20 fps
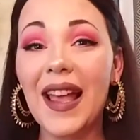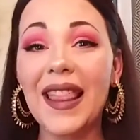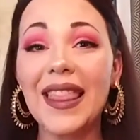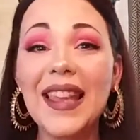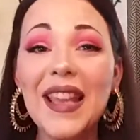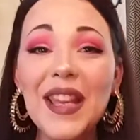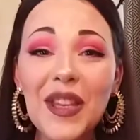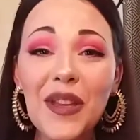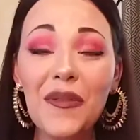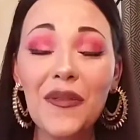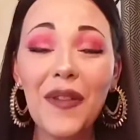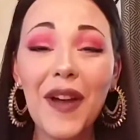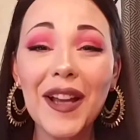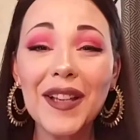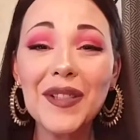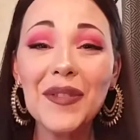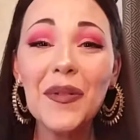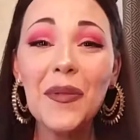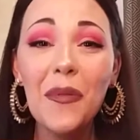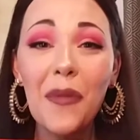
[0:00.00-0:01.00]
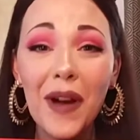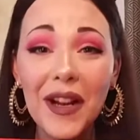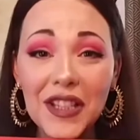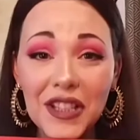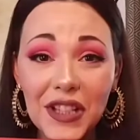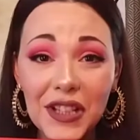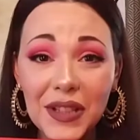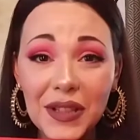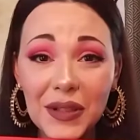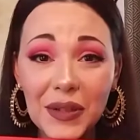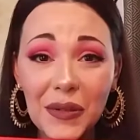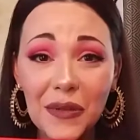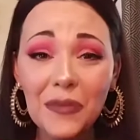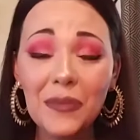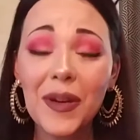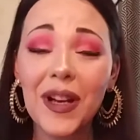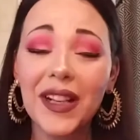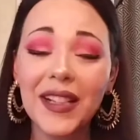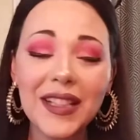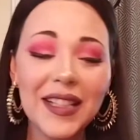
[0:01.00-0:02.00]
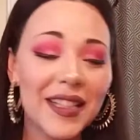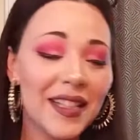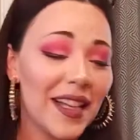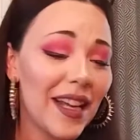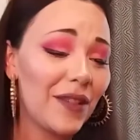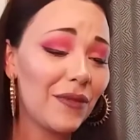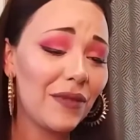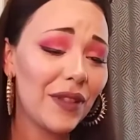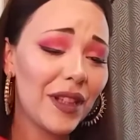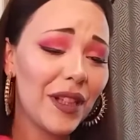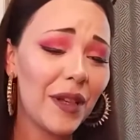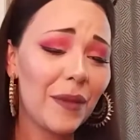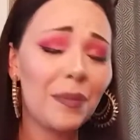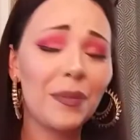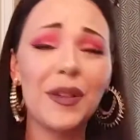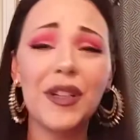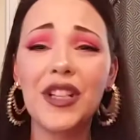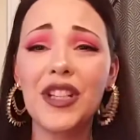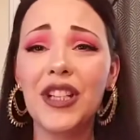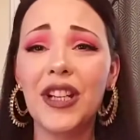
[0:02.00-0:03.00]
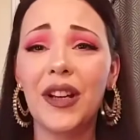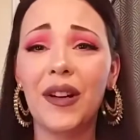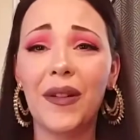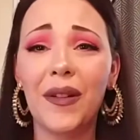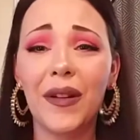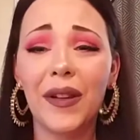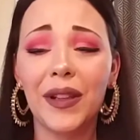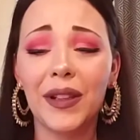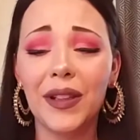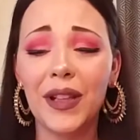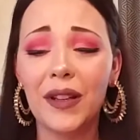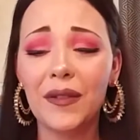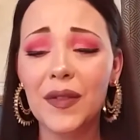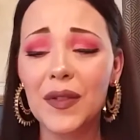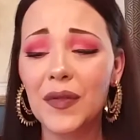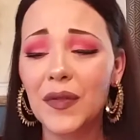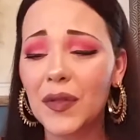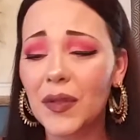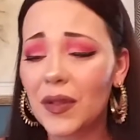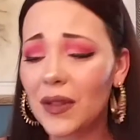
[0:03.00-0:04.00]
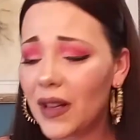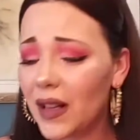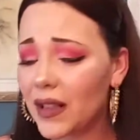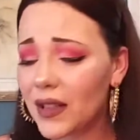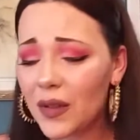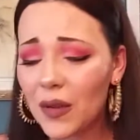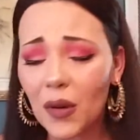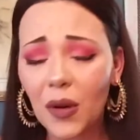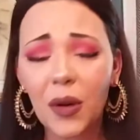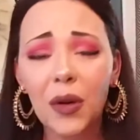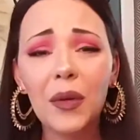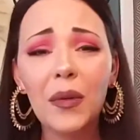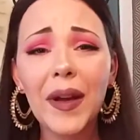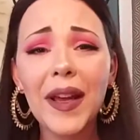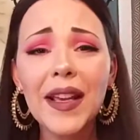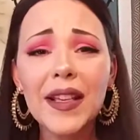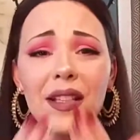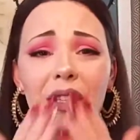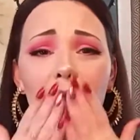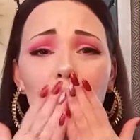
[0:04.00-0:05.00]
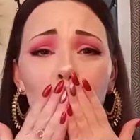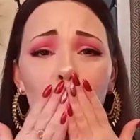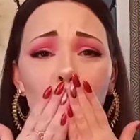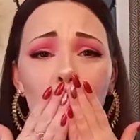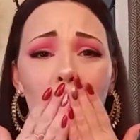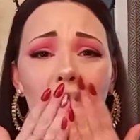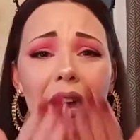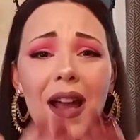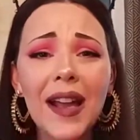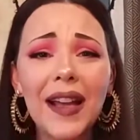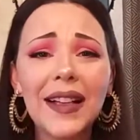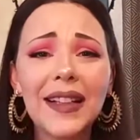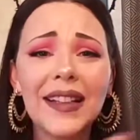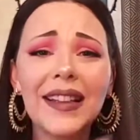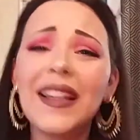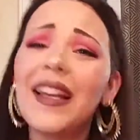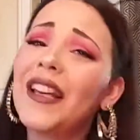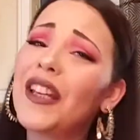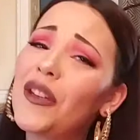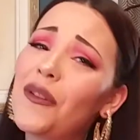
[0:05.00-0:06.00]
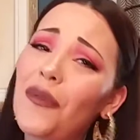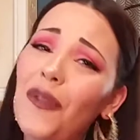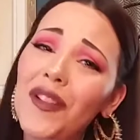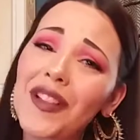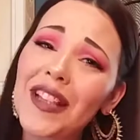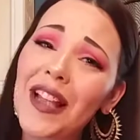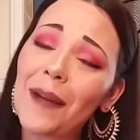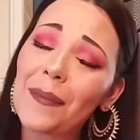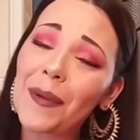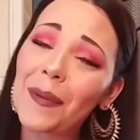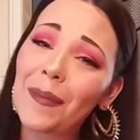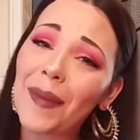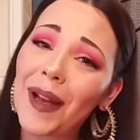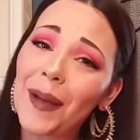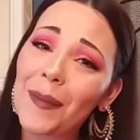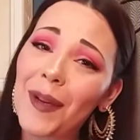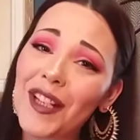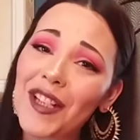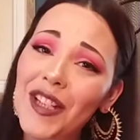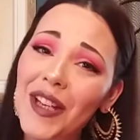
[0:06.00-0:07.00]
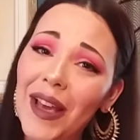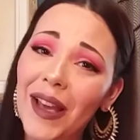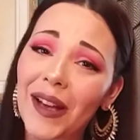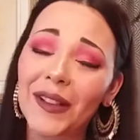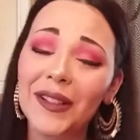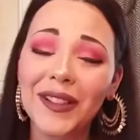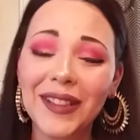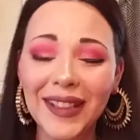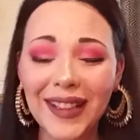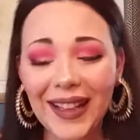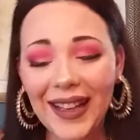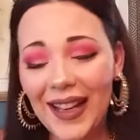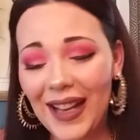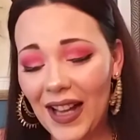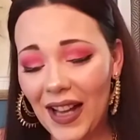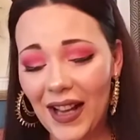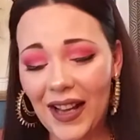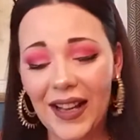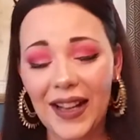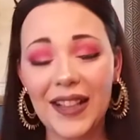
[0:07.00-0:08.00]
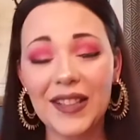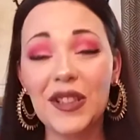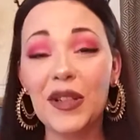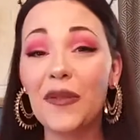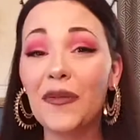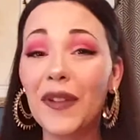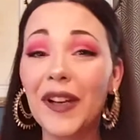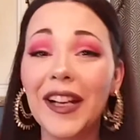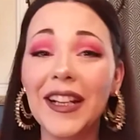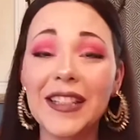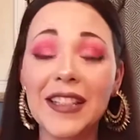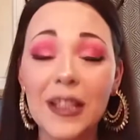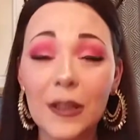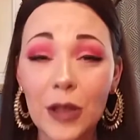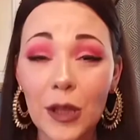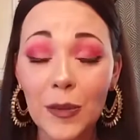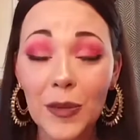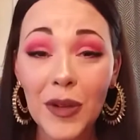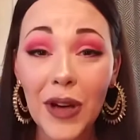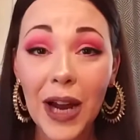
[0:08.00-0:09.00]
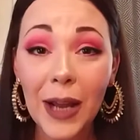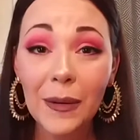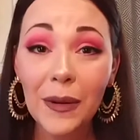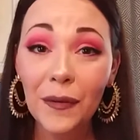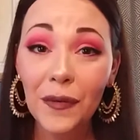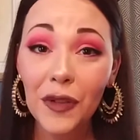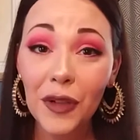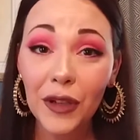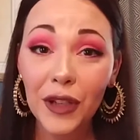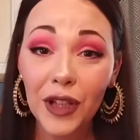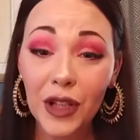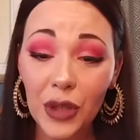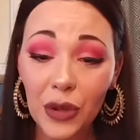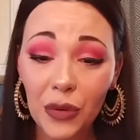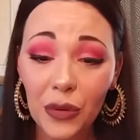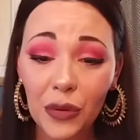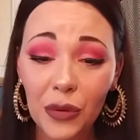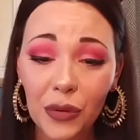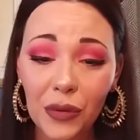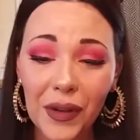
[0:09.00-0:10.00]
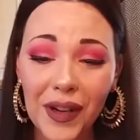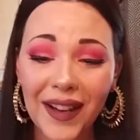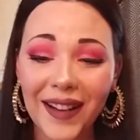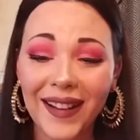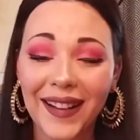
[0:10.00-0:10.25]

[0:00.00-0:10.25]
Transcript: thank you guys for watching so much. I really appreciate all the love as always. Thank you for stopping by my channel. Don't forget to subscribe if you're a new